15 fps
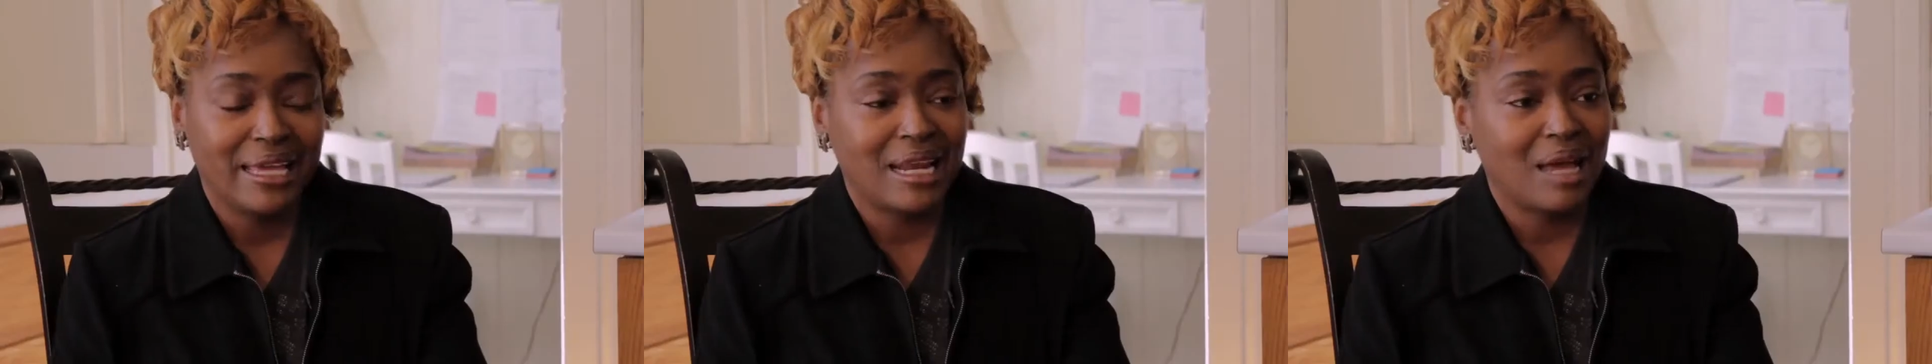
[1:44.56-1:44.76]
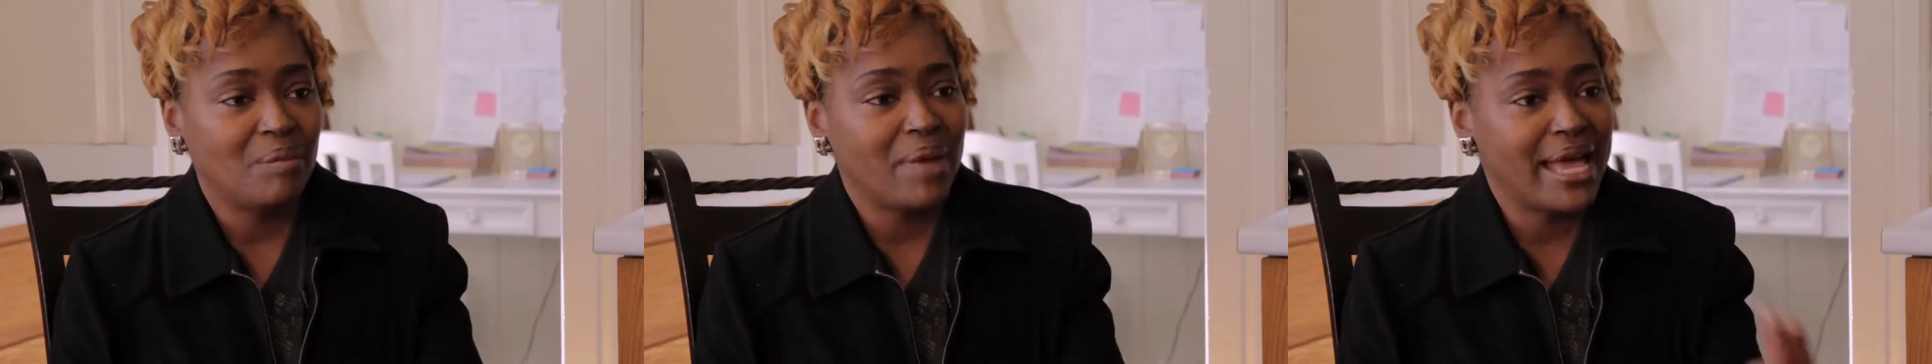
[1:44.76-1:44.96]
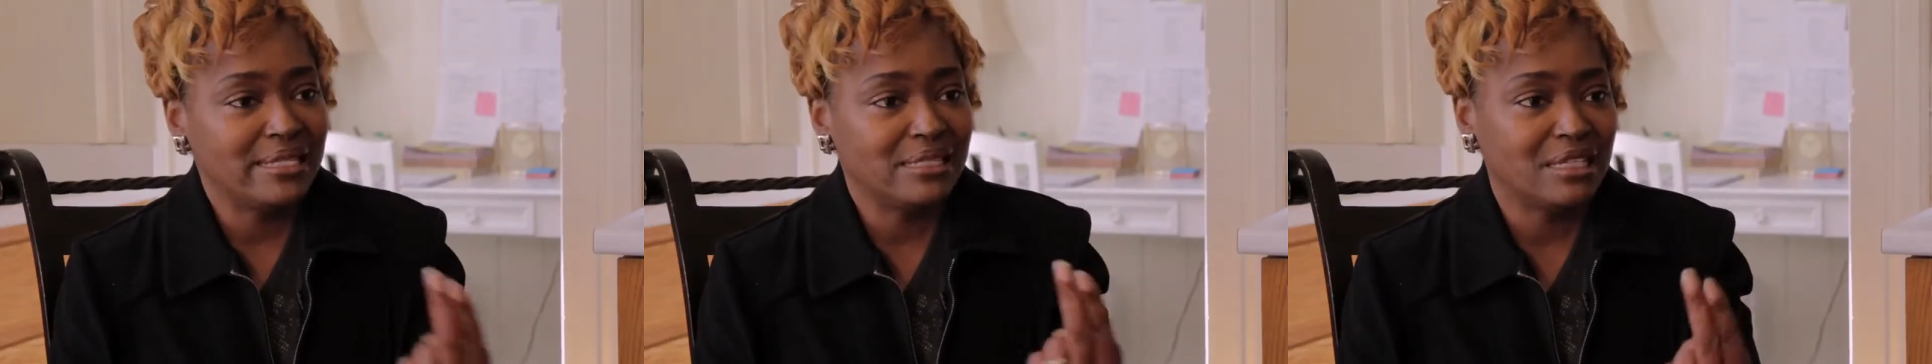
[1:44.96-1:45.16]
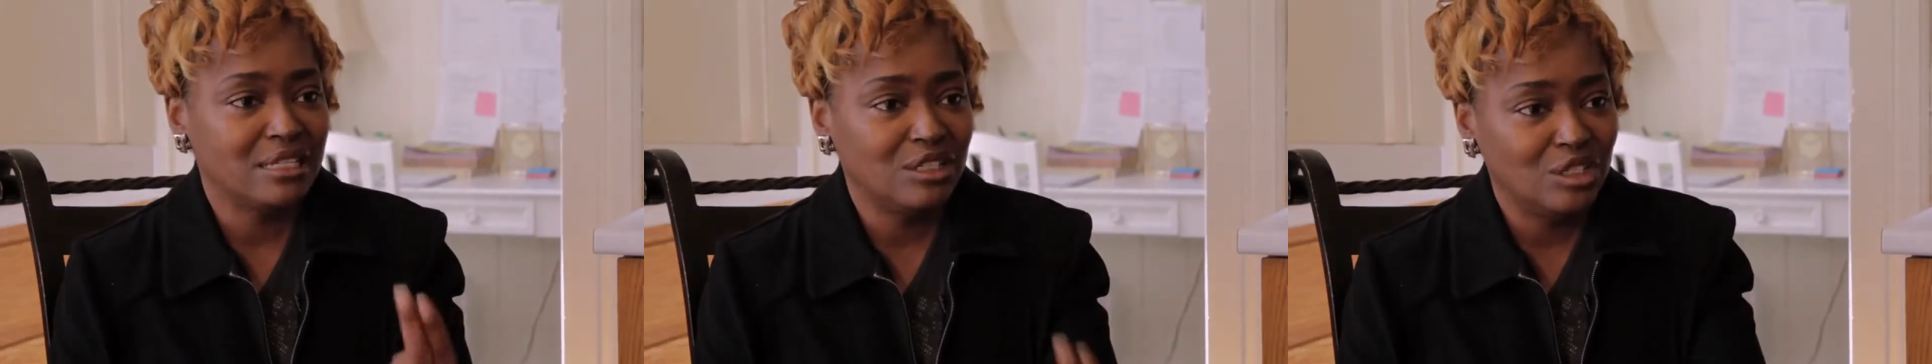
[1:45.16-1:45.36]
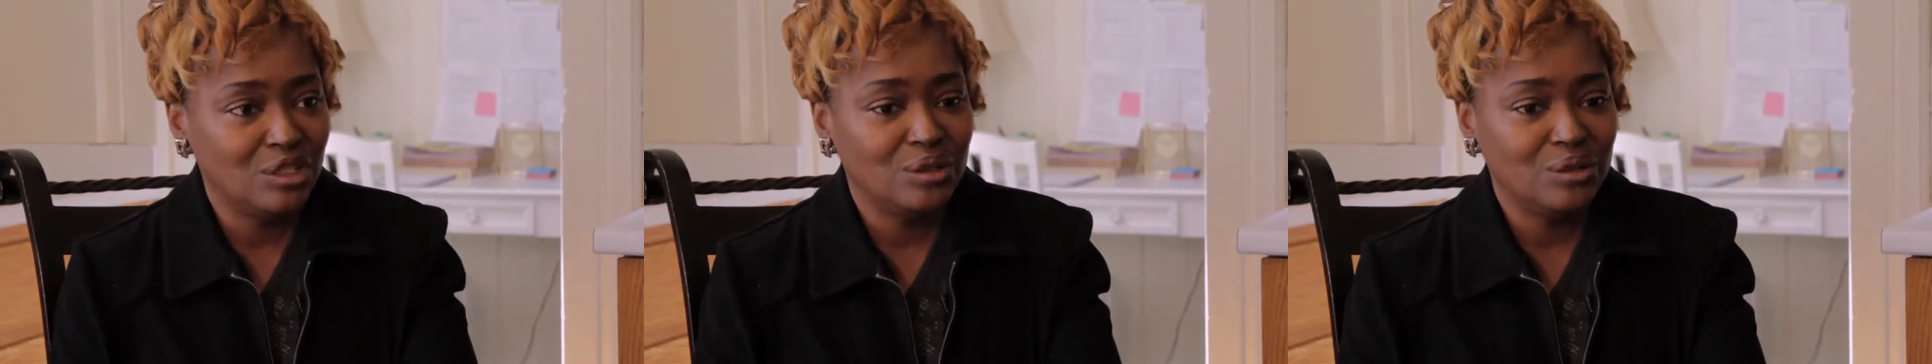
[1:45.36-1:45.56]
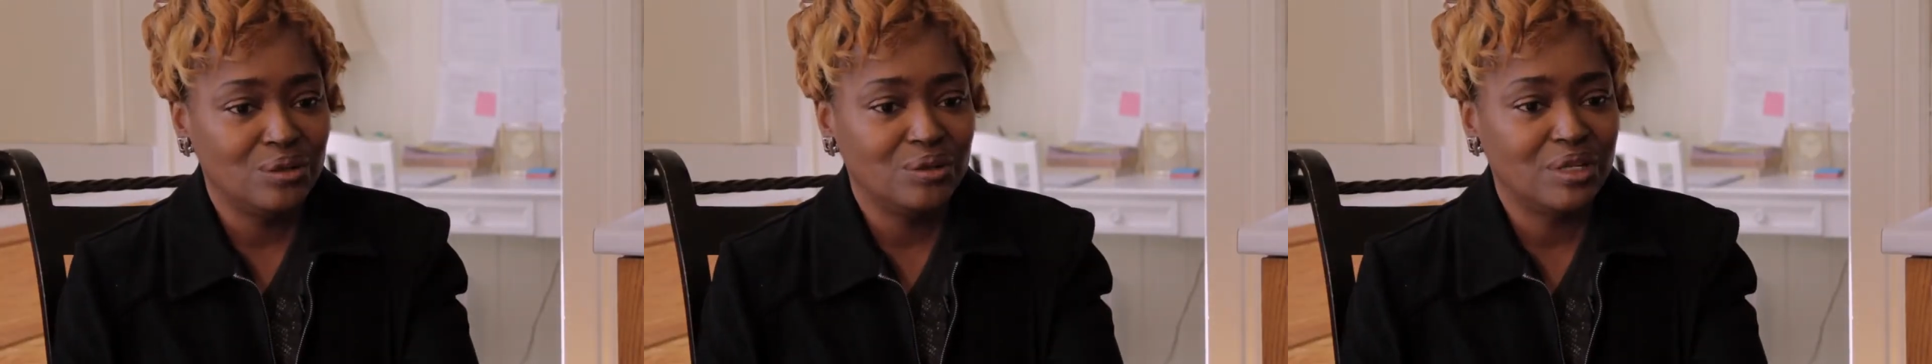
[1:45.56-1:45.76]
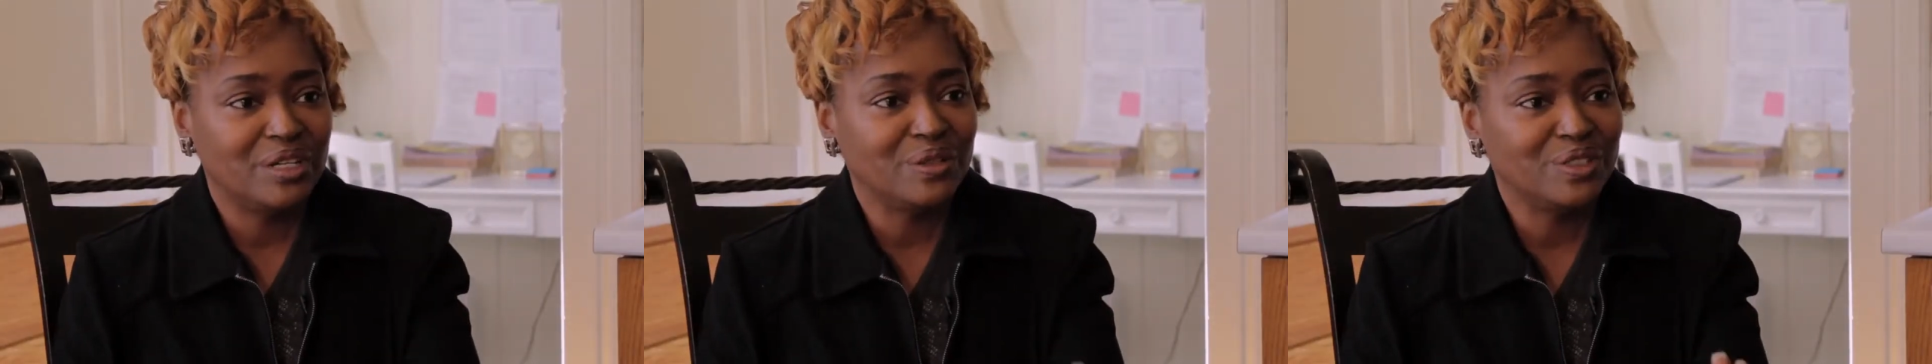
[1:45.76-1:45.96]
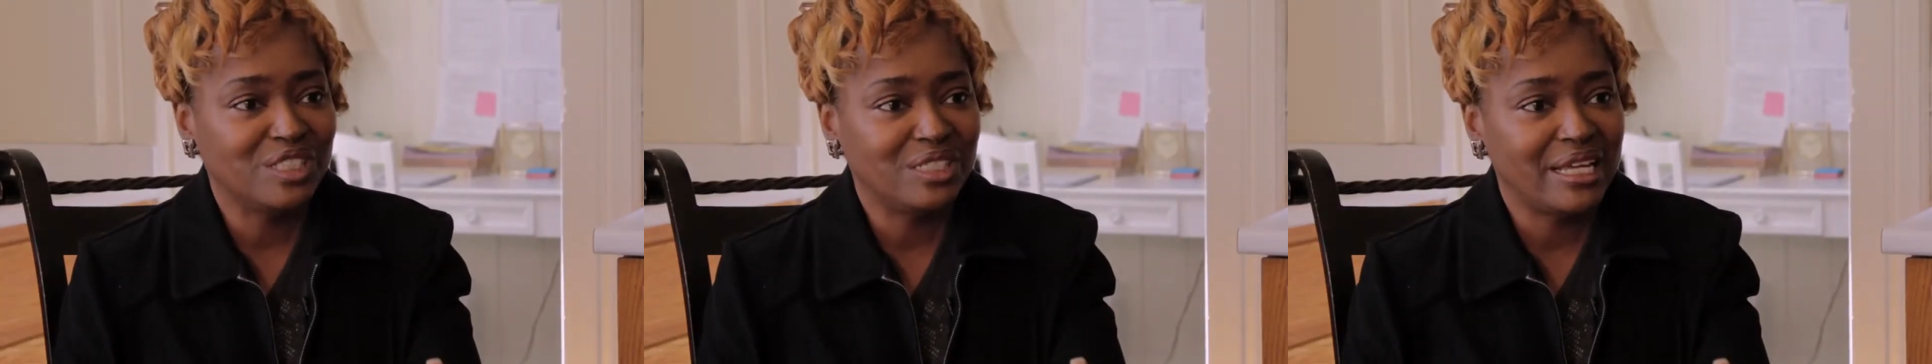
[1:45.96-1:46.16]
and I'm asking you to
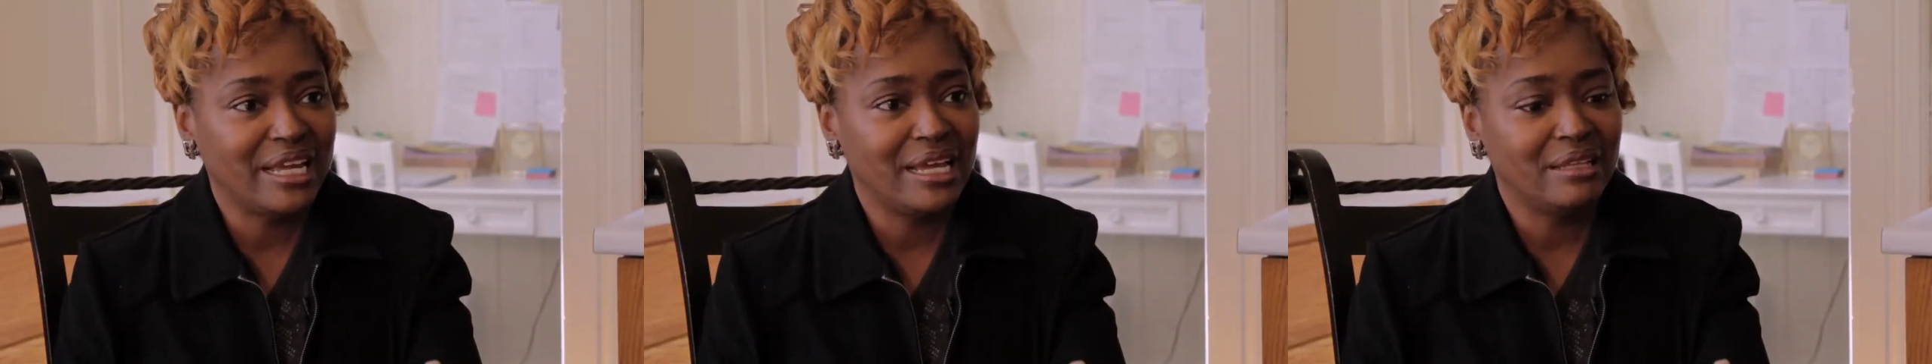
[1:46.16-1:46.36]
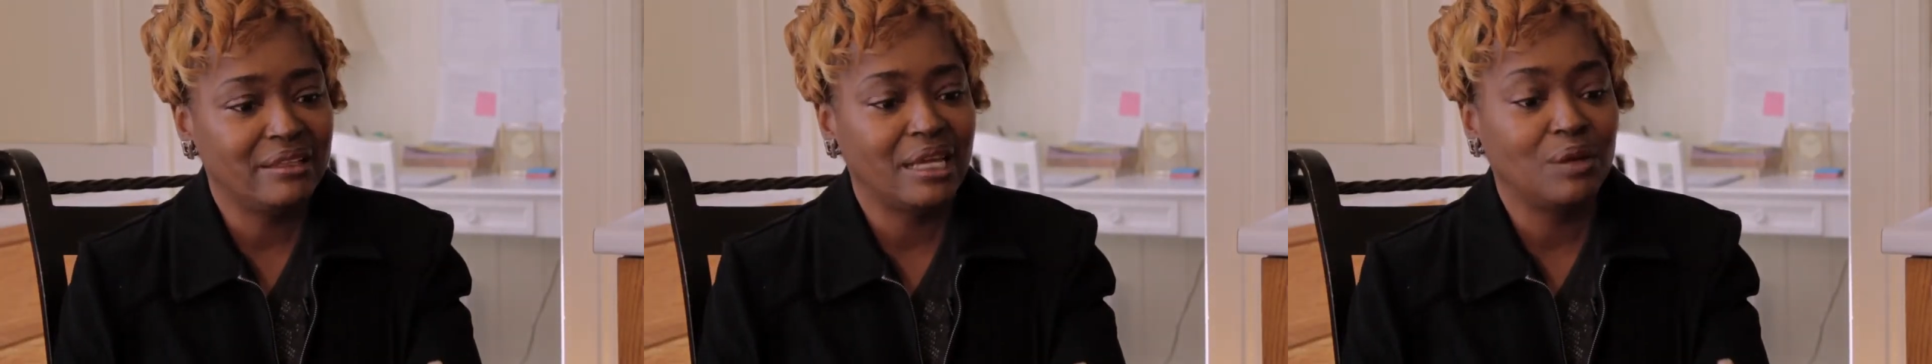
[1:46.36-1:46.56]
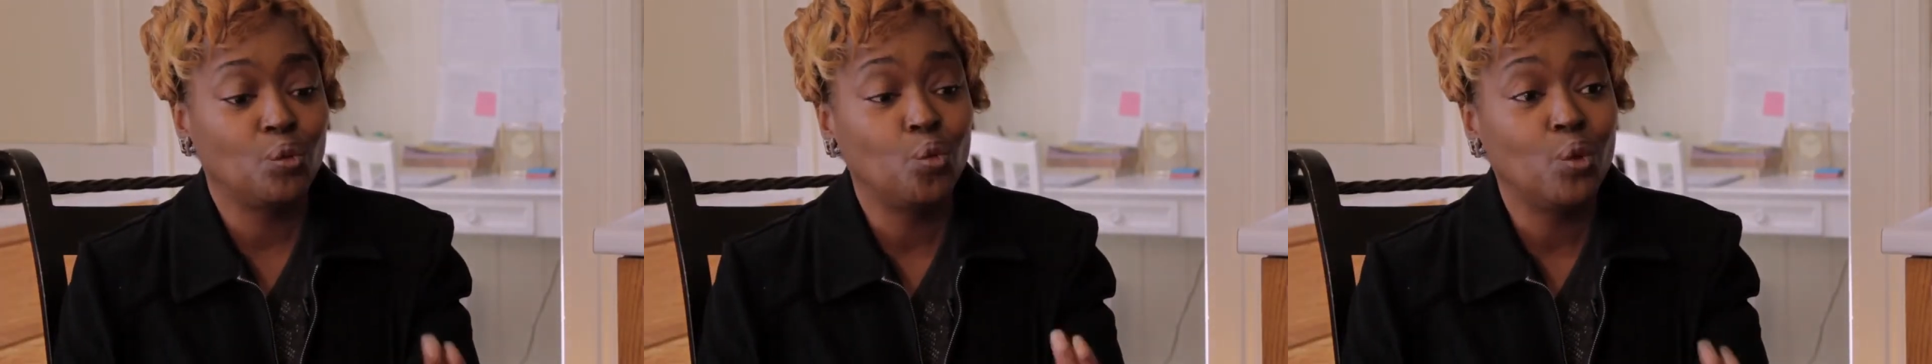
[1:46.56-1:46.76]
understand that